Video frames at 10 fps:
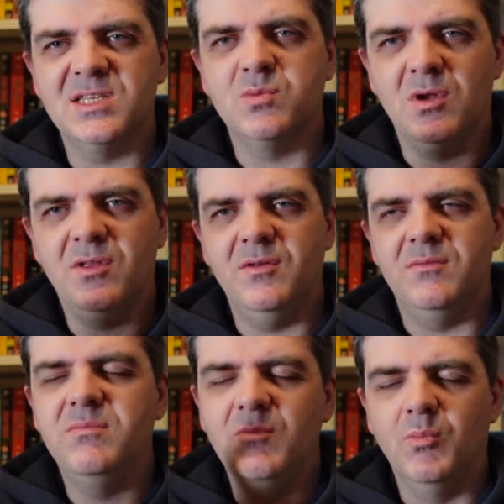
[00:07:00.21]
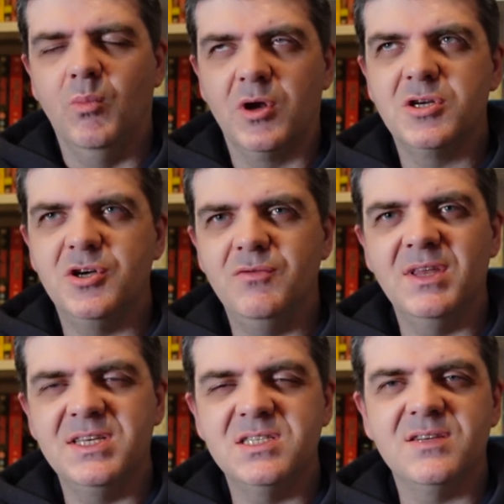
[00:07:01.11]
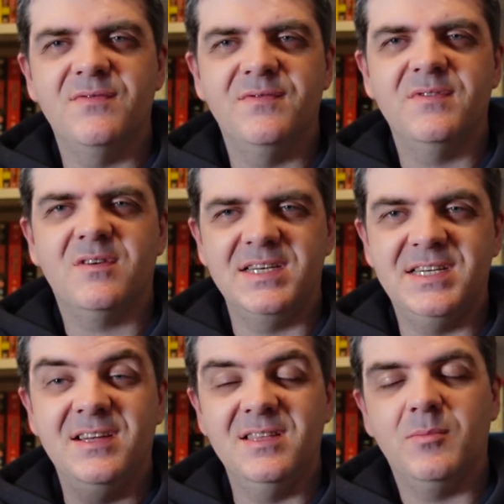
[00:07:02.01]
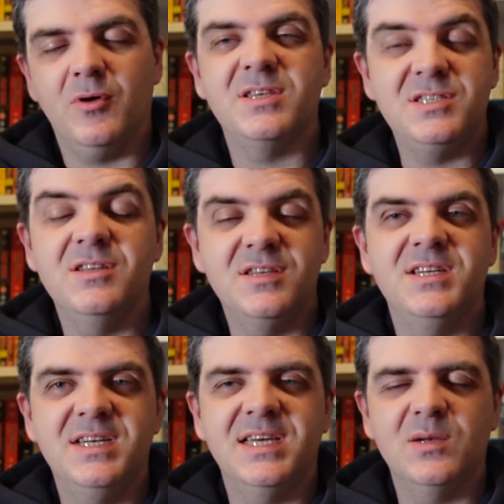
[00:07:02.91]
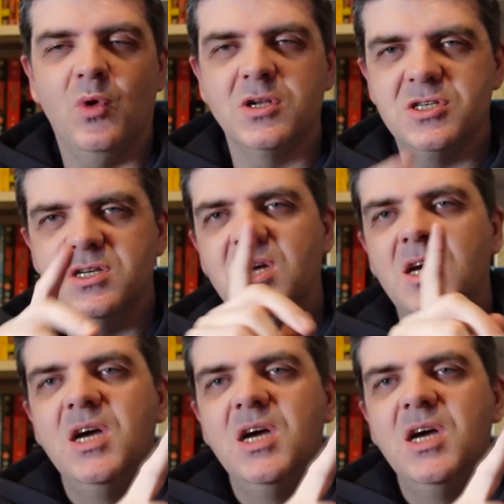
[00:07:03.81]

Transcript: It's one of the one or two releases of Criterion I bought this year that I didn't get watching.